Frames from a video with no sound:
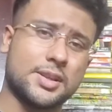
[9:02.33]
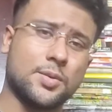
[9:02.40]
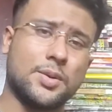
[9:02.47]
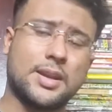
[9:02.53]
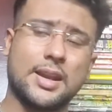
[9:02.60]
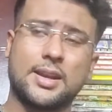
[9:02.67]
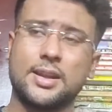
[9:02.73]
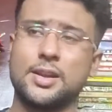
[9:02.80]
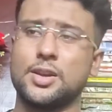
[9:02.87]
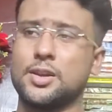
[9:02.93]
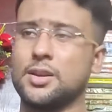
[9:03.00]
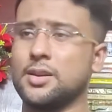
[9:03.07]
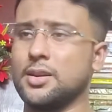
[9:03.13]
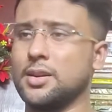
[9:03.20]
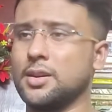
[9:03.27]
You're
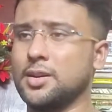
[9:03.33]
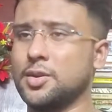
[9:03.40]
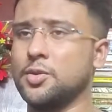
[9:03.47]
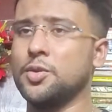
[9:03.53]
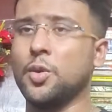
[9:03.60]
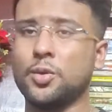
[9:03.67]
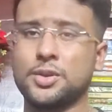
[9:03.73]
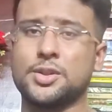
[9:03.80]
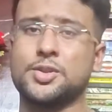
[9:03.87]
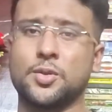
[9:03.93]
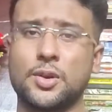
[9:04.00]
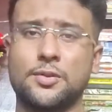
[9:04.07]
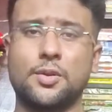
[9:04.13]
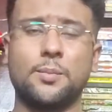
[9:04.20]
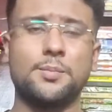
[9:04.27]
getting to know the
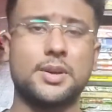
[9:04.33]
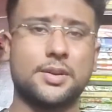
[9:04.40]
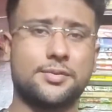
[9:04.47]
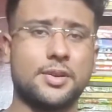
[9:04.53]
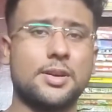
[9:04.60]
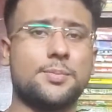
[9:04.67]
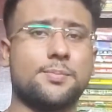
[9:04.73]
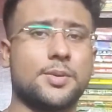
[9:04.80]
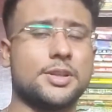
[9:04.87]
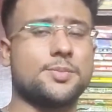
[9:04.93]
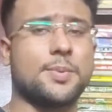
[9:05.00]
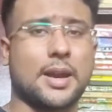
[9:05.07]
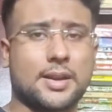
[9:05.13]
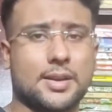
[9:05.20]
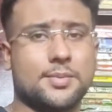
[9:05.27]
story from different
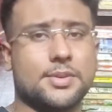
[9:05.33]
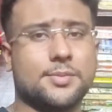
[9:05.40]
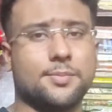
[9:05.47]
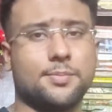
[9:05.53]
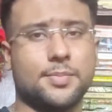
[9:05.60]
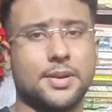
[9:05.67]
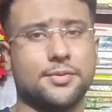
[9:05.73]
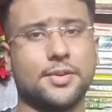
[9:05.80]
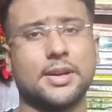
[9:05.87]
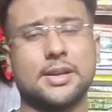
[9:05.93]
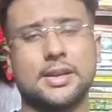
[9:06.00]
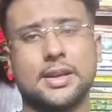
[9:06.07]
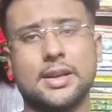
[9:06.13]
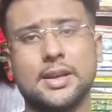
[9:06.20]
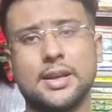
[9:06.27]
perspectives,
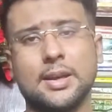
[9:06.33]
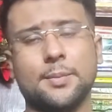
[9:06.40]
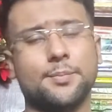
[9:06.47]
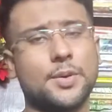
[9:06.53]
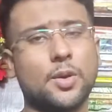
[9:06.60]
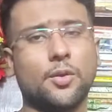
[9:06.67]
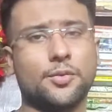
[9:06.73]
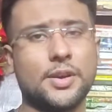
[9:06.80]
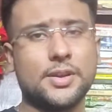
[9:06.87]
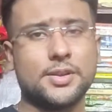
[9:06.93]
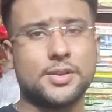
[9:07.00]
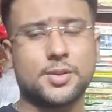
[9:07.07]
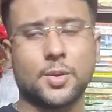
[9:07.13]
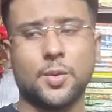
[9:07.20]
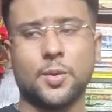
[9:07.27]
different POVs.
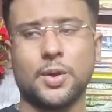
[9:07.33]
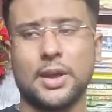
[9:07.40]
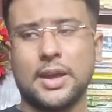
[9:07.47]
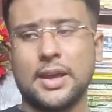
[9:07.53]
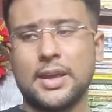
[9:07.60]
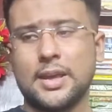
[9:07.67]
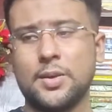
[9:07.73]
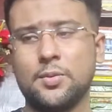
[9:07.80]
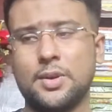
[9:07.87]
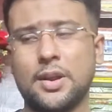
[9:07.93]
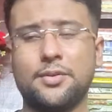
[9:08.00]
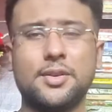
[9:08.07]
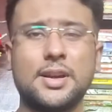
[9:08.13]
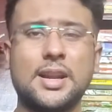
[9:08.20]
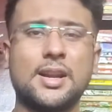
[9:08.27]
So you
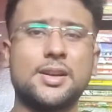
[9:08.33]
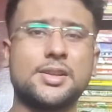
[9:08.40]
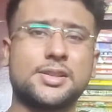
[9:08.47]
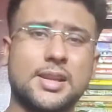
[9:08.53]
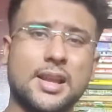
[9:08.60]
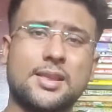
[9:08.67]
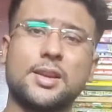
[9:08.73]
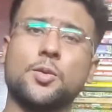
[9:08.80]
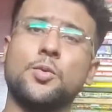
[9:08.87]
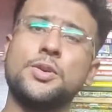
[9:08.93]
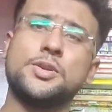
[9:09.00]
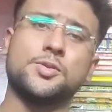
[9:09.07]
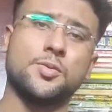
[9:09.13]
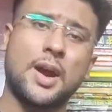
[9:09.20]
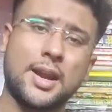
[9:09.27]
never really understand that who
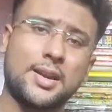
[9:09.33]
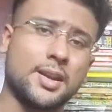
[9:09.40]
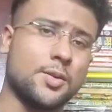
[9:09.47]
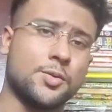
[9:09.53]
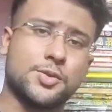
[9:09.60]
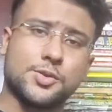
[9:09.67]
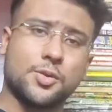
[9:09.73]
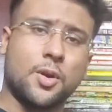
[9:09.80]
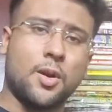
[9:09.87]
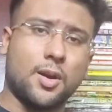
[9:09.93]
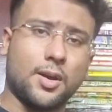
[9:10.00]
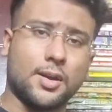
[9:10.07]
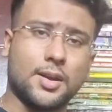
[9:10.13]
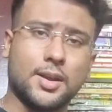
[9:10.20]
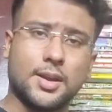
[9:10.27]
is right and who is
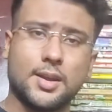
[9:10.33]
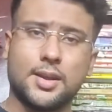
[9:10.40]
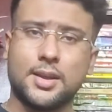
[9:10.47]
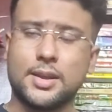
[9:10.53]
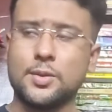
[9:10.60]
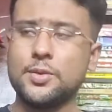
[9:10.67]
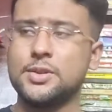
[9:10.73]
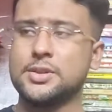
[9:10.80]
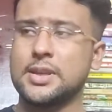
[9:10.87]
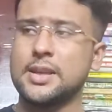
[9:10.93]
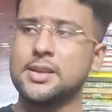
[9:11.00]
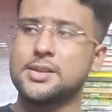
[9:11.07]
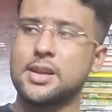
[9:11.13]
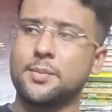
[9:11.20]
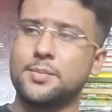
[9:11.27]
wrong. You're
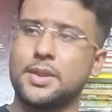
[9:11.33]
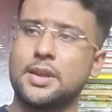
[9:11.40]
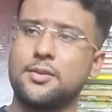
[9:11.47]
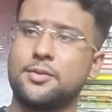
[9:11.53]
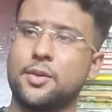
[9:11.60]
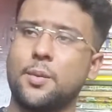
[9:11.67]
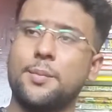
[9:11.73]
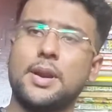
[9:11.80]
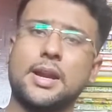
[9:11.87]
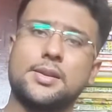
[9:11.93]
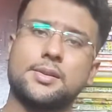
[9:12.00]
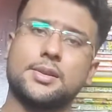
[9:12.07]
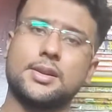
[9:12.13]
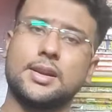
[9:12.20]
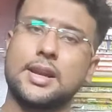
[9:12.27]
seeing something from
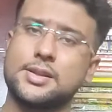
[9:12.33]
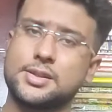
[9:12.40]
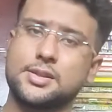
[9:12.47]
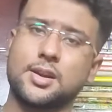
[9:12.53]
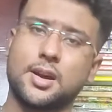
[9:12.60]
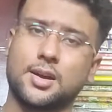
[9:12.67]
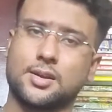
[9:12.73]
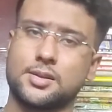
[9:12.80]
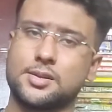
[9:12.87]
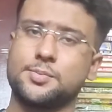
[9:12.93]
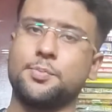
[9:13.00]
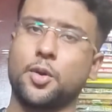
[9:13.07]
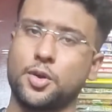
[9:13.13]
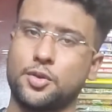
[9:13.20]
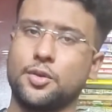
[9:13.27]
Ned Stark's
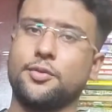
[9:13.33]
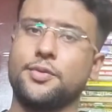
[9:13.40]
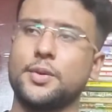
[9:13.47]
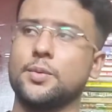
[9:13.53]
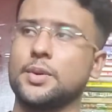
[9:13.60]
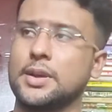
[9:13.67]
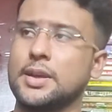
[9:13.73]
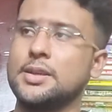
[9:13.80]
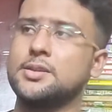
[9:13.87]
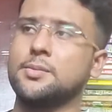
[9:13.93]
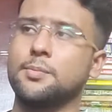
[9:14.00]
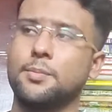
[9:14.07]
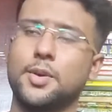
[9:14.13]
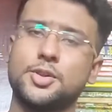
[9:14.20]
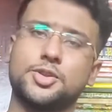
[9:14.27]
point of view. He's
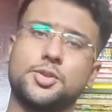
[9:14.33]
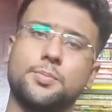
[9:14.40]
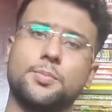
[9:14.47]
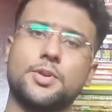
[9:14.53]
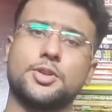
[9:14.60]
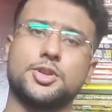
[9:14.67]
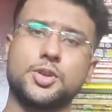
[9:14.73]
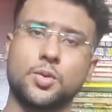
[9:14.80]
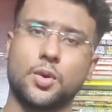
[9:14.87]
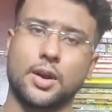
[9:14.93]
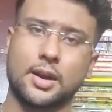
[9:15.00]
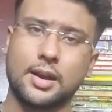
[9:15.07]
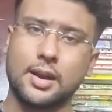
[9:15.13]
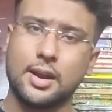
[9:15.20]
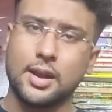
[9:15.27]
much
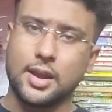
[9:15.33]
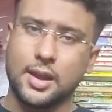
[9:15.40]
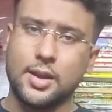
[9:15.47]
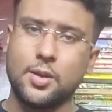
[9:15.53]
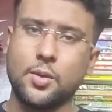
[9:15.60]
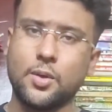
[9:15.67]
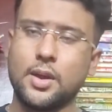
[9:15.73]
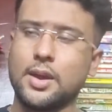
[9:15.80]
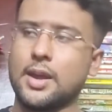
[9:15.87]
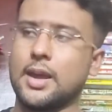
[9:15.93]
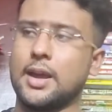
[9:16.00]
mature, and